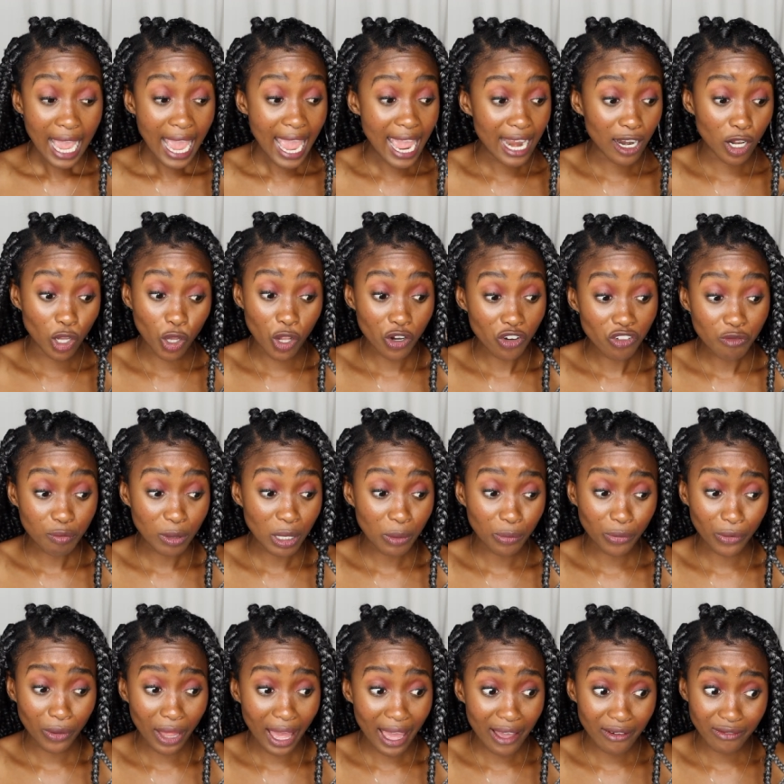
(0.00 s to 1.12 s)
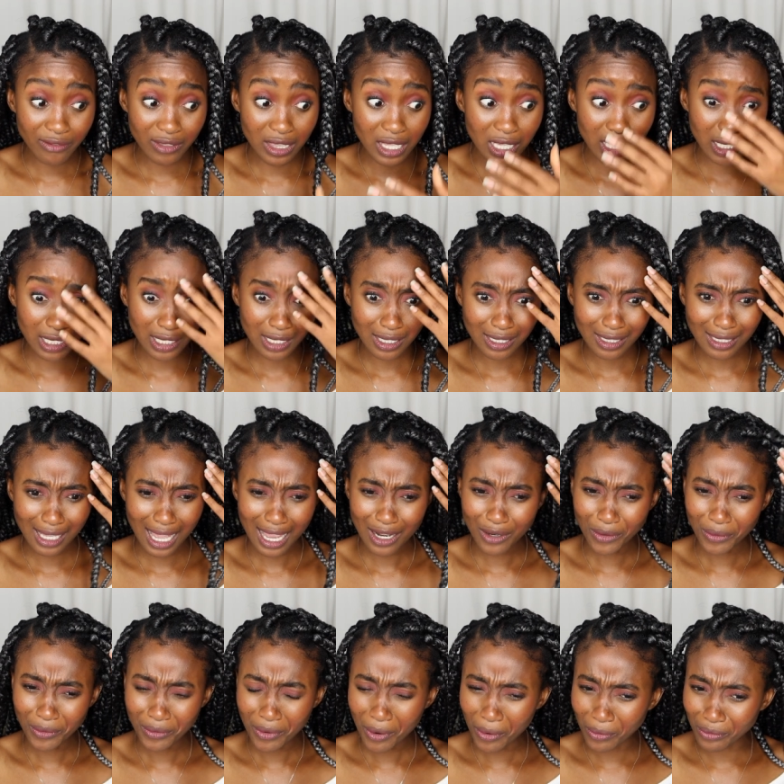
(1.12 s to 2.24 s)
And a lot of people have this, I
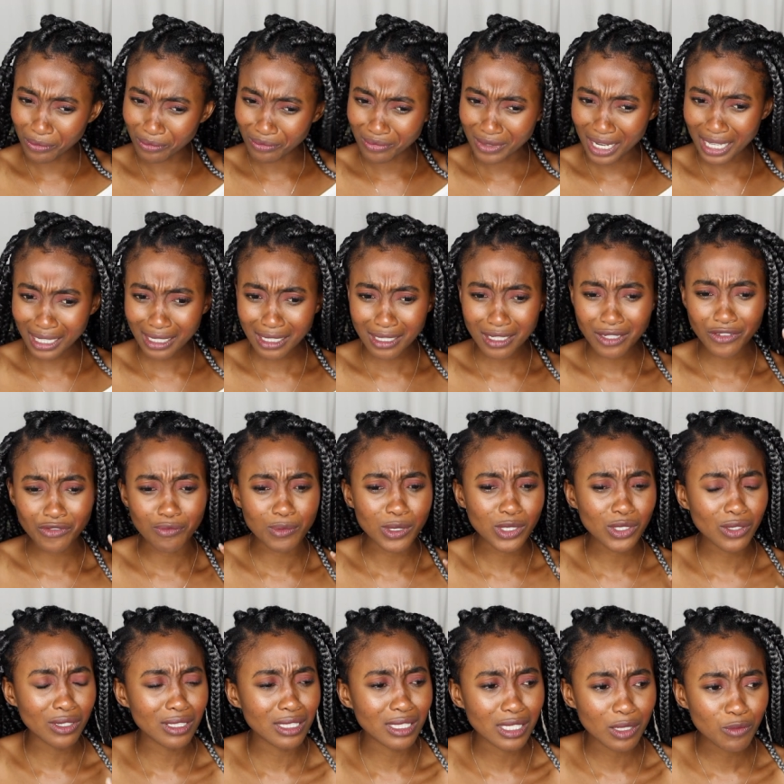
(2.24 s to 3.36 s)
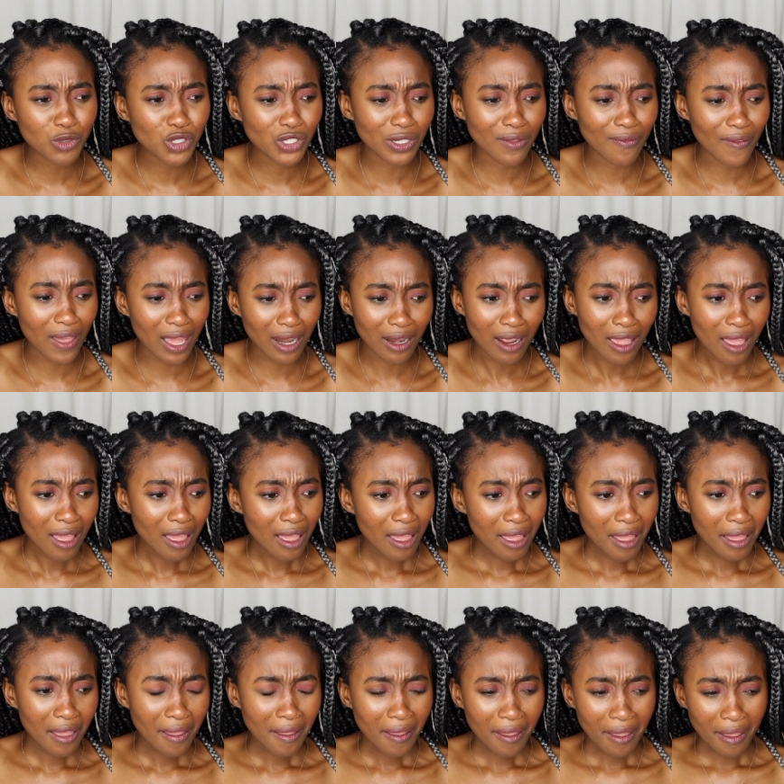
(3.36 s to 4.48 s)
don't know, negative misconception that
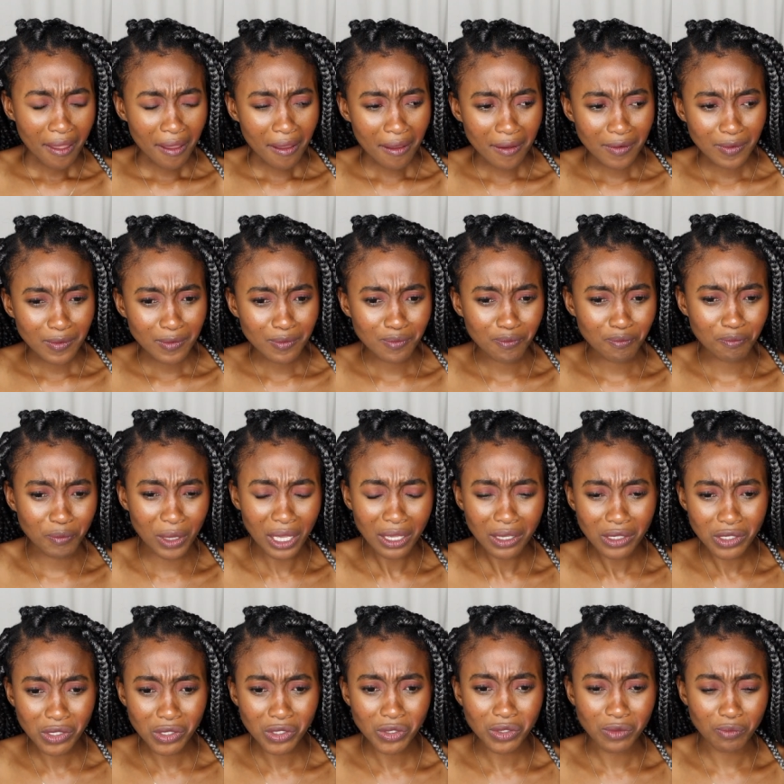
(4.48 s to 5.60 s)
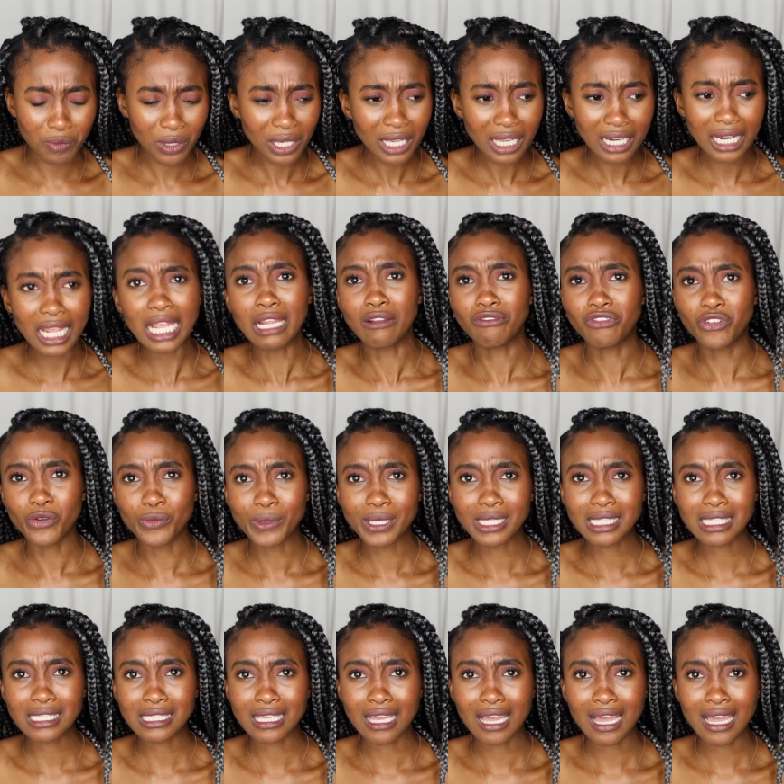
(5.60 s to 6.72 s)
being an
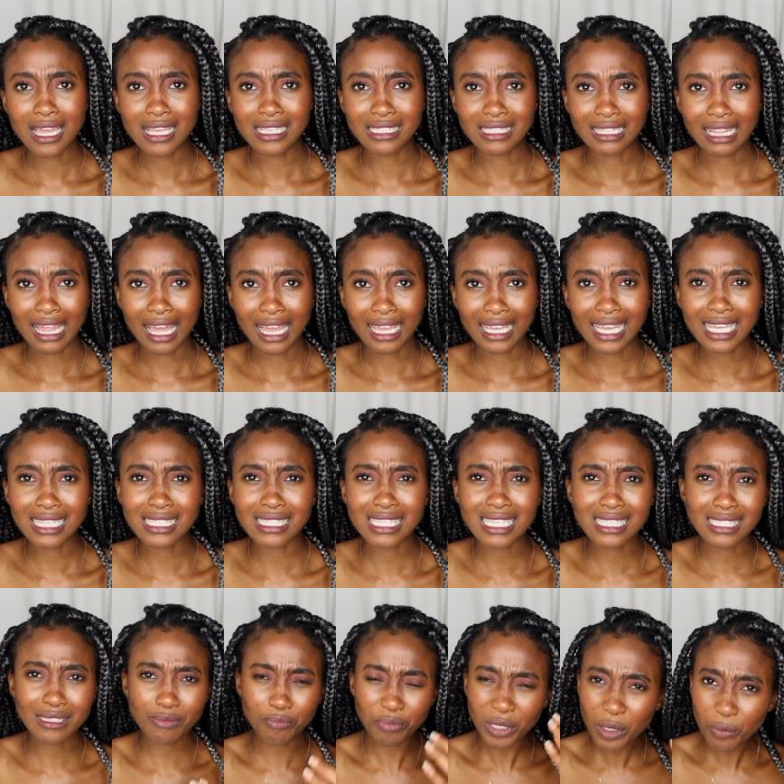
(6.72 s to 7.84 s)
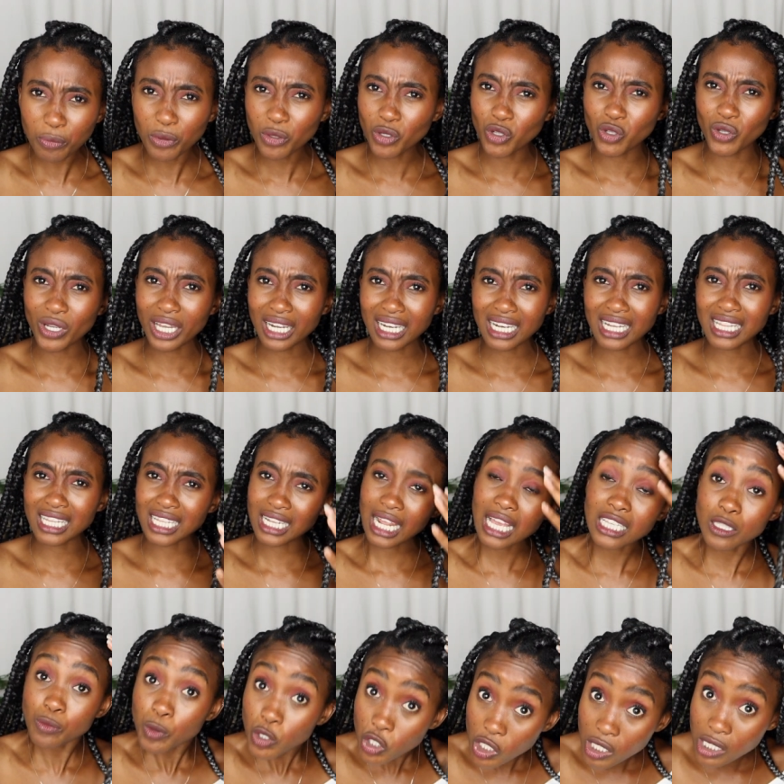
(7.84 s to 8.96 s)
influencer is like, it's people look at it,
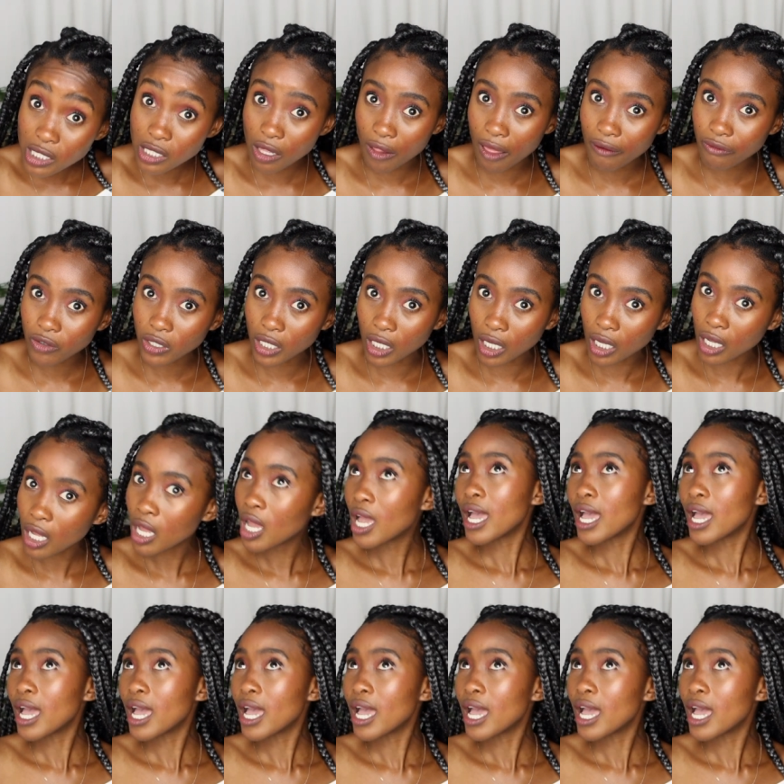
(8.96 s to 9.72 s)
especially in South Africa,